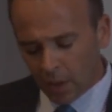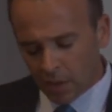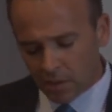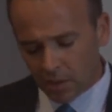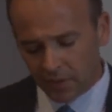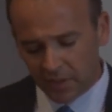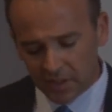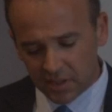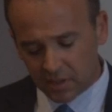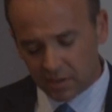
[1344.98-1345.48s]

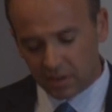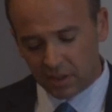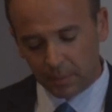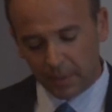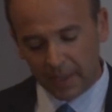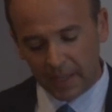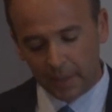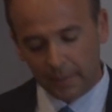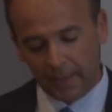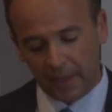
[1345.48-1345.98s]
so, this
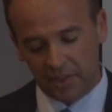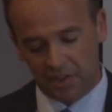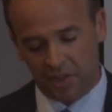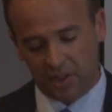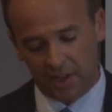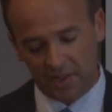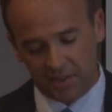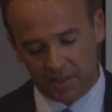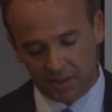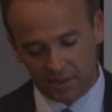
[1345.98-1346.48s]
debate about
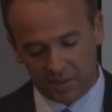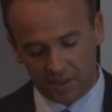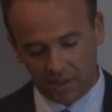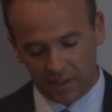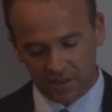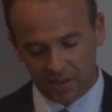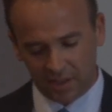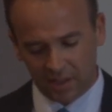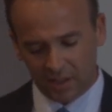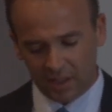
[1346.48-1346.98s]
justice
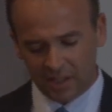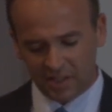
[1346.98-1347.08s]
is, a,